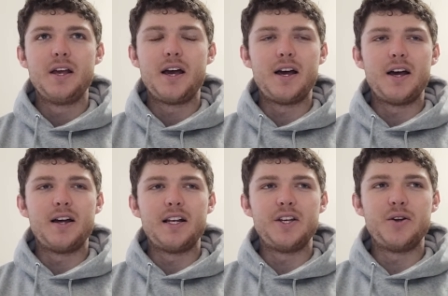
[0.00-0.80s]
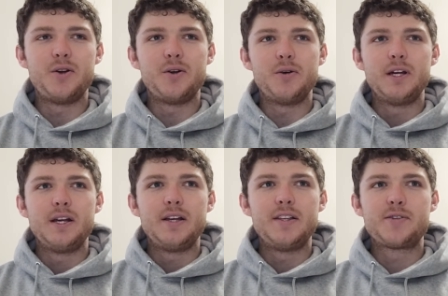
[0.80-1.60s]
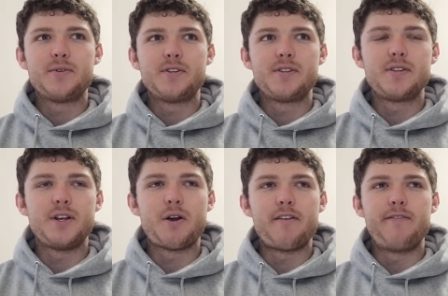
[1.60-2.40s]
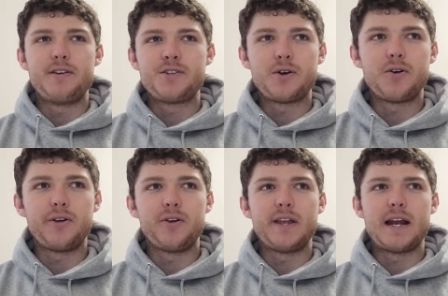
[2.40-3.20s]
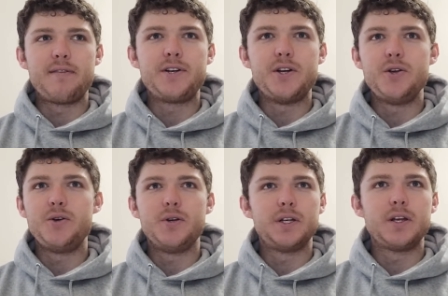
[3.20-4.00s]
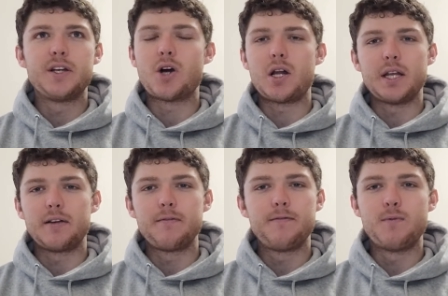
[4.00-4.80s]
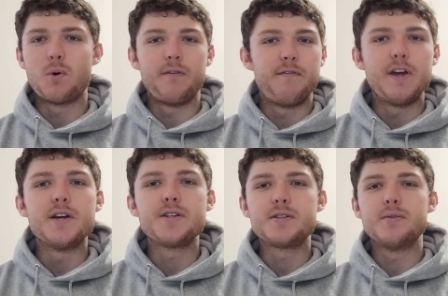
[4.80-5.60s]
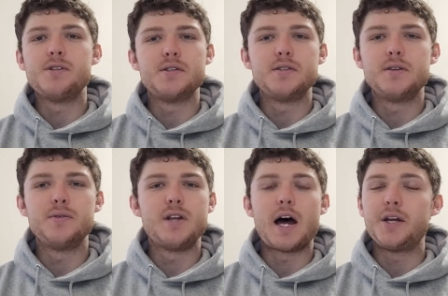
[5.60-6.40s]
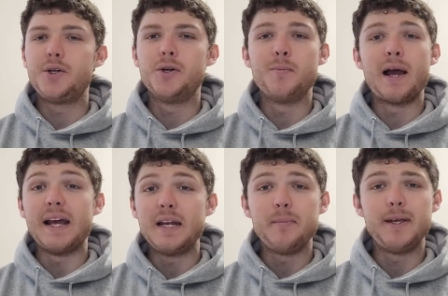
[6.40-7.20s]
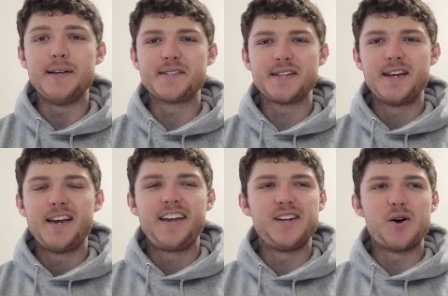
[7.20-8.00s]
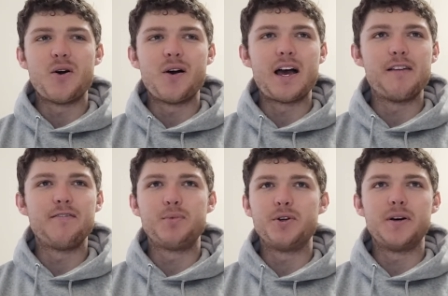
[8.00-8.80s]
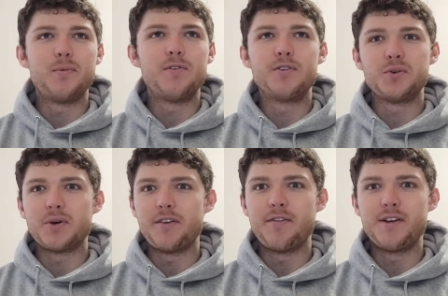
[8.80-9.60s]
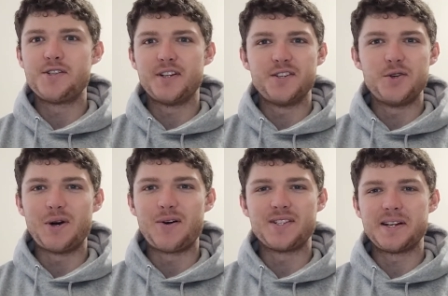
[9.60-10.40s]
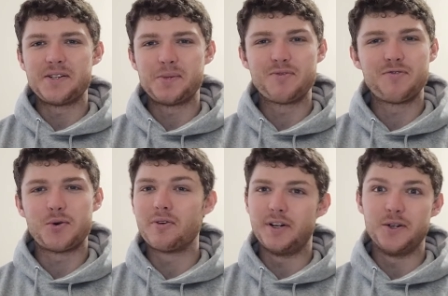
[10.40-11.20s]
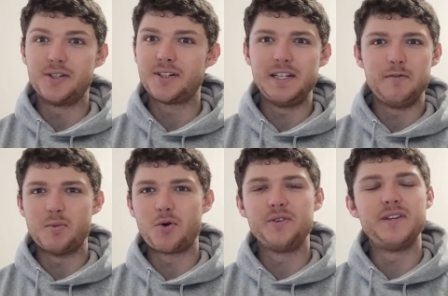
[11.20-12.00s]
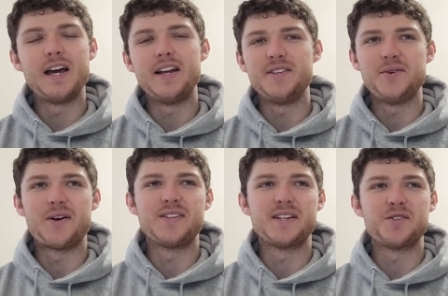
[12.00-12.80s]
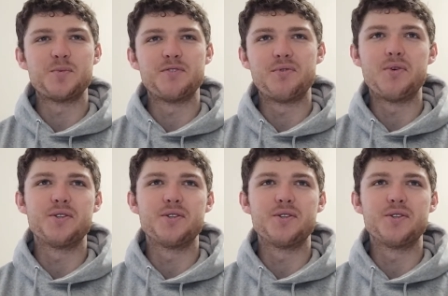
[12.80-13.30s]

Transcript: And this was, I fished earlier that afternoon and caught like 4 fish, which is not good by any means. I've put up over 20 fish in 2-hour sessions before and hooked even more than that in 2-hour sessions before.